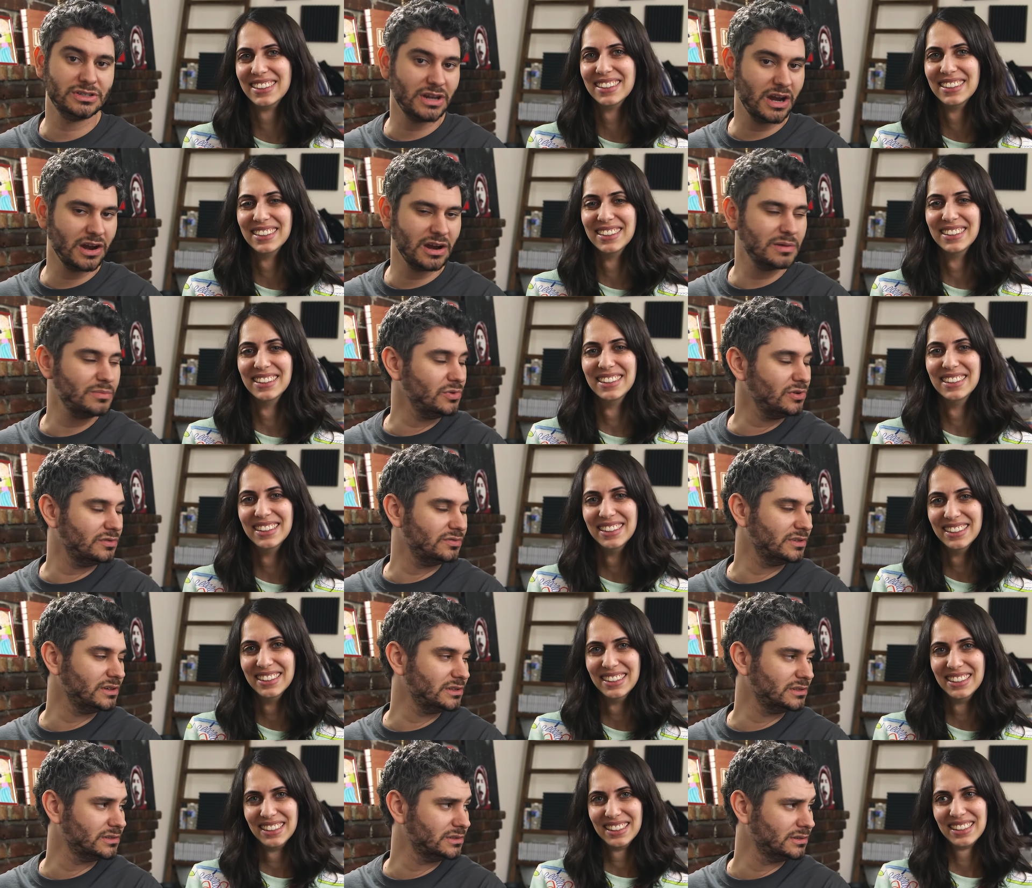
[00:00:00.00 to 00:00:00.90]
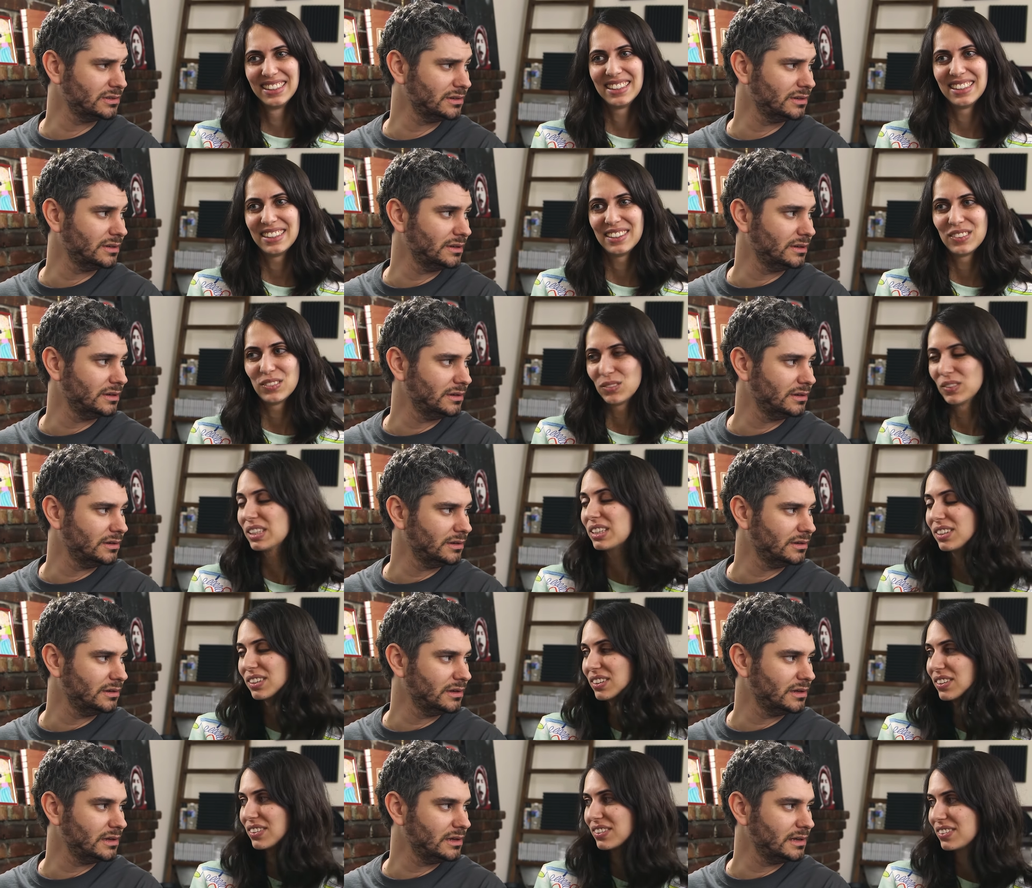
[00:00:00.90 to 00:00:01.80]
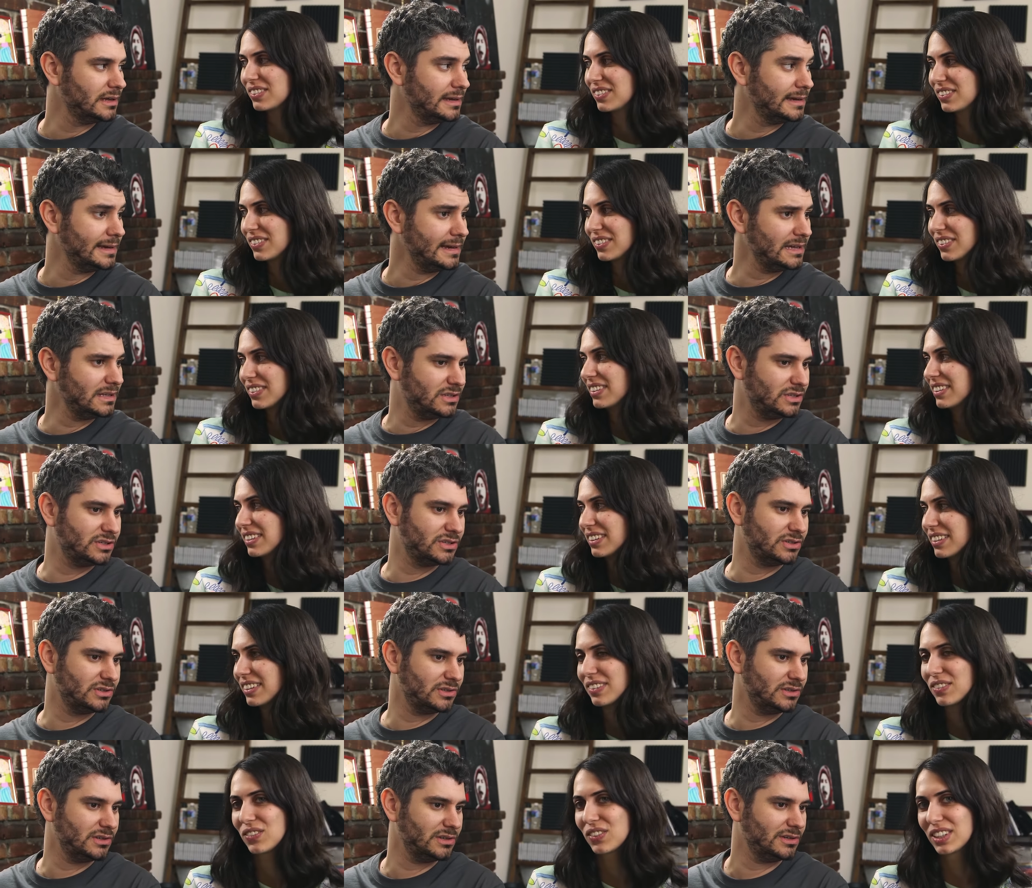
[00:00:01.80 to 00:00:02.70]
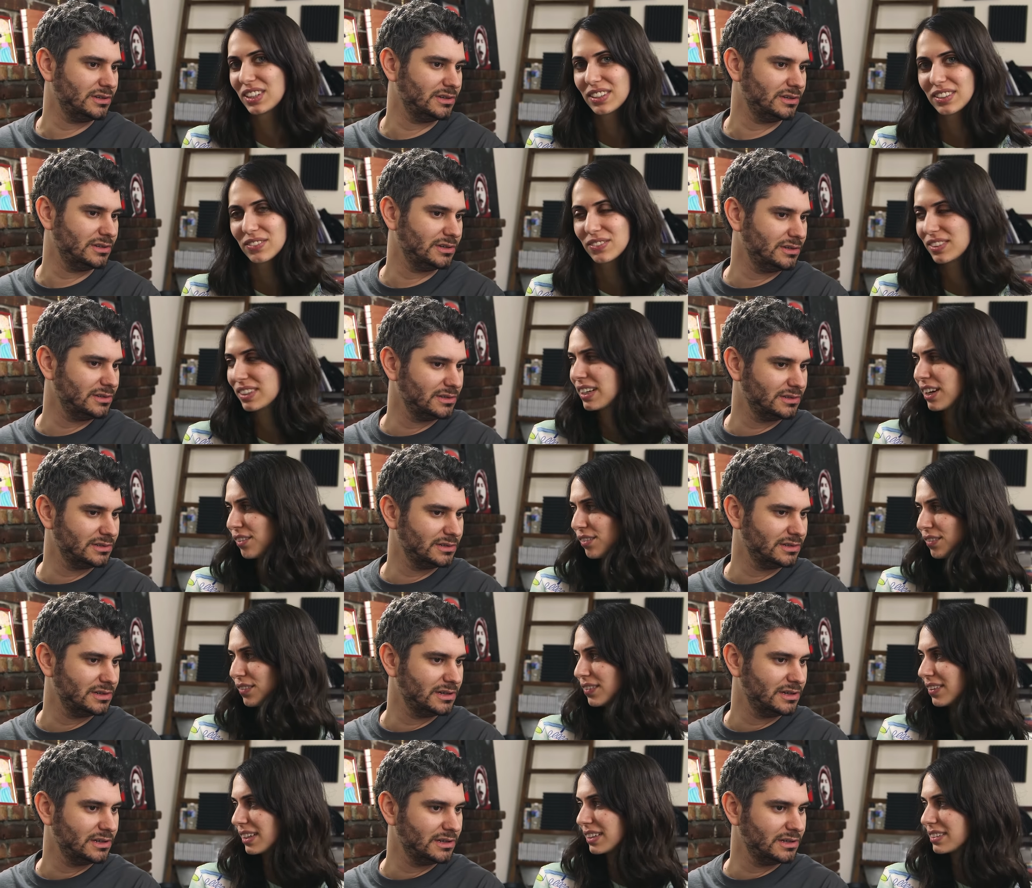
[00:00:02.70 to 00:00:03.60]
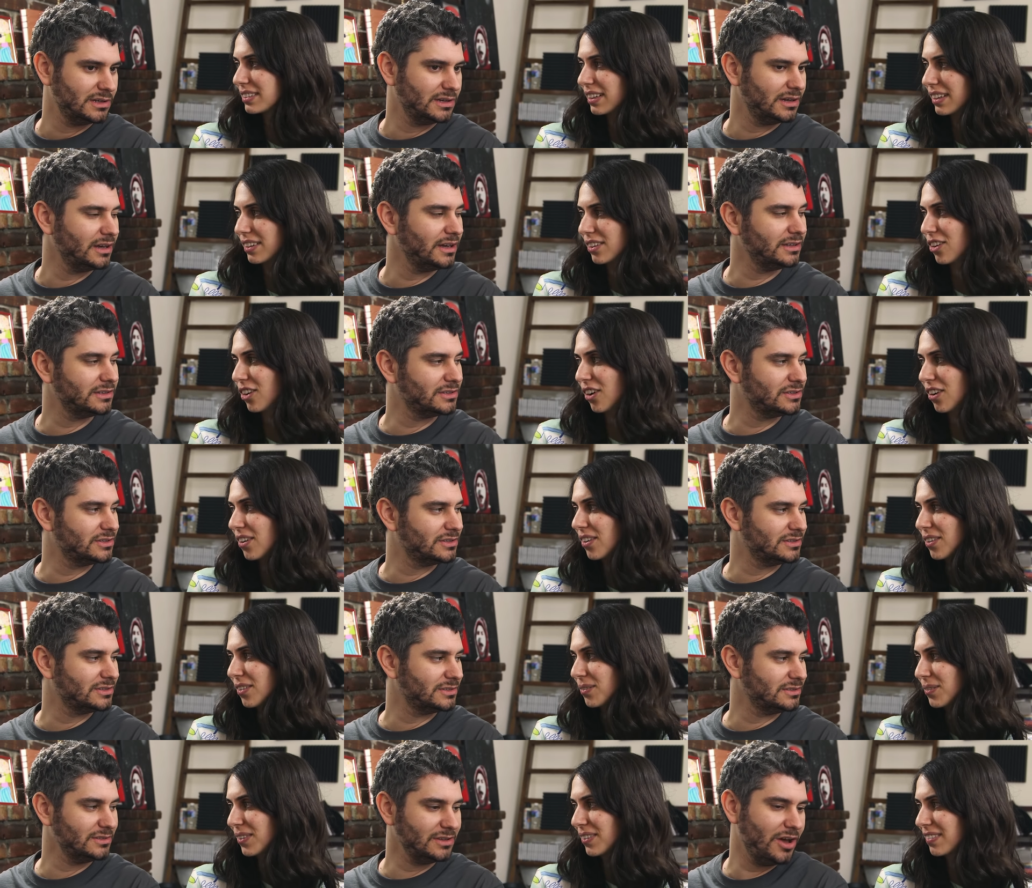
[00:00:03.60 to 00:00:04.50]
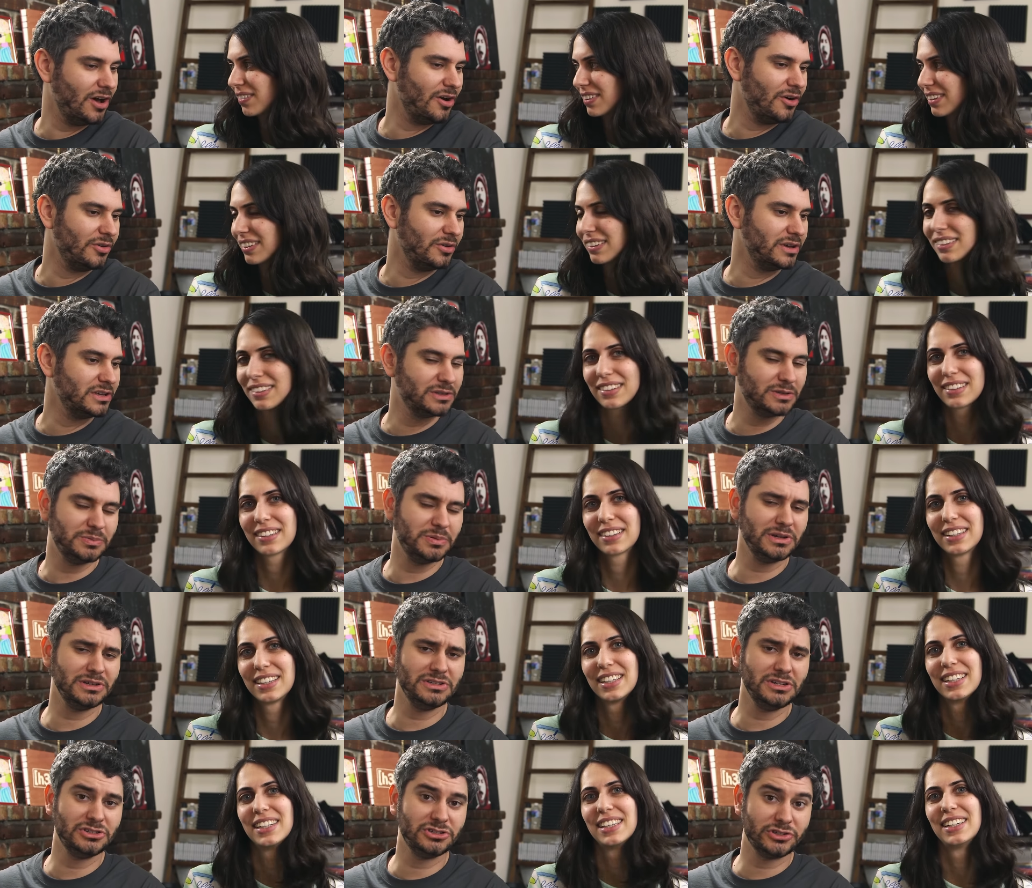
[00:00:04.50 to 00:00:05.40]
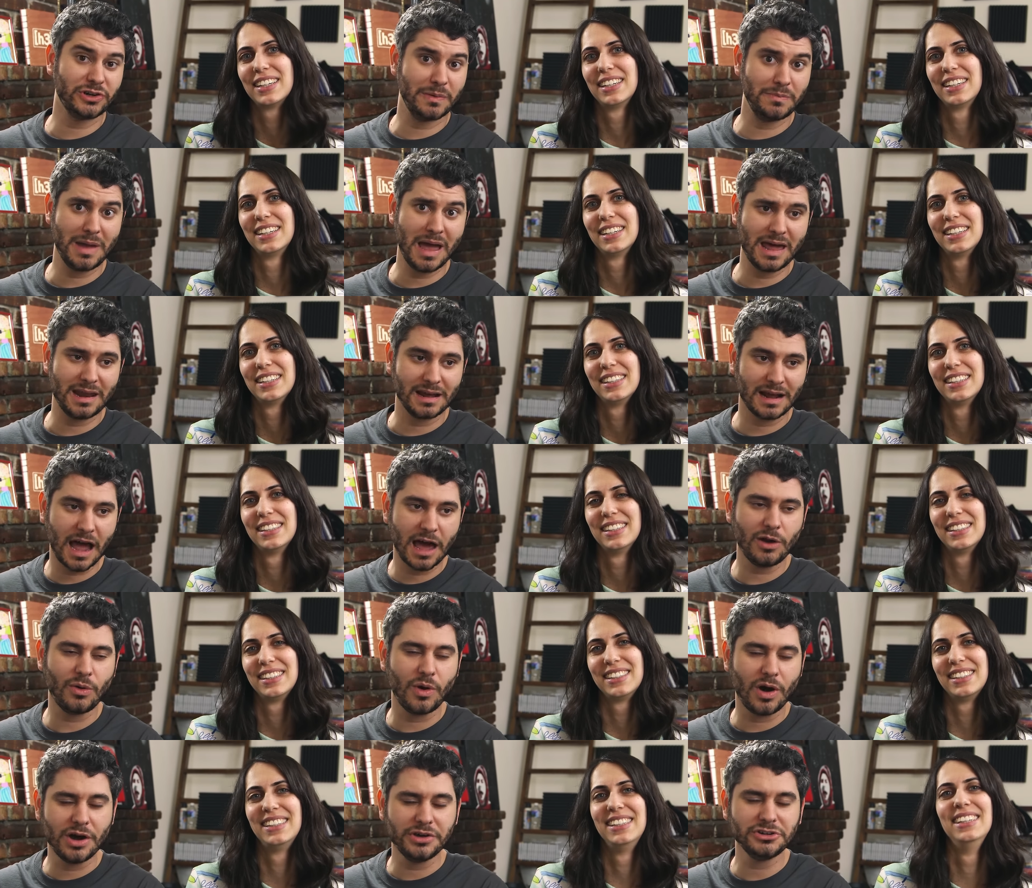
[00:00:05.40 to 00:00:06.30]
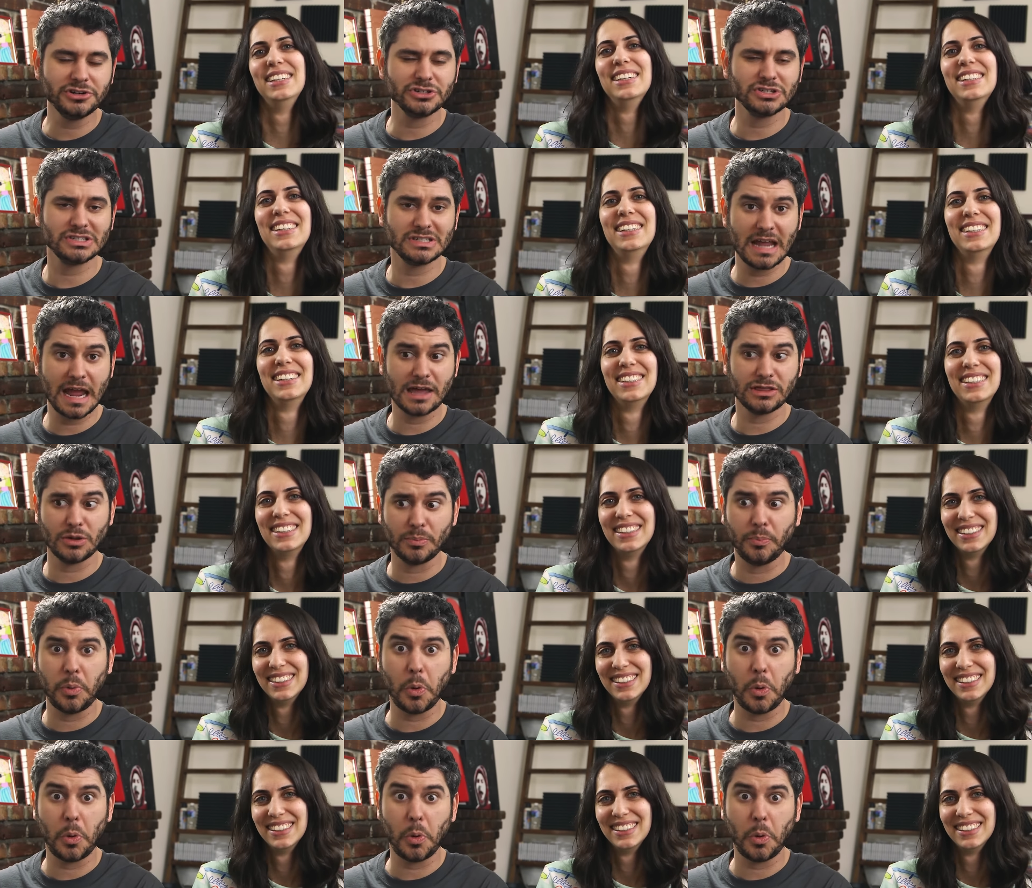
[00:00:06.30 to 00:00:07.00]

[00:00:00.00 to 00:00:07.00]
Speaker 1: scary movies.
Speaker 2: Me too. It's we we never watch like horror movies. No,
Speaker 1: it's because it's traumatic. I don't understand the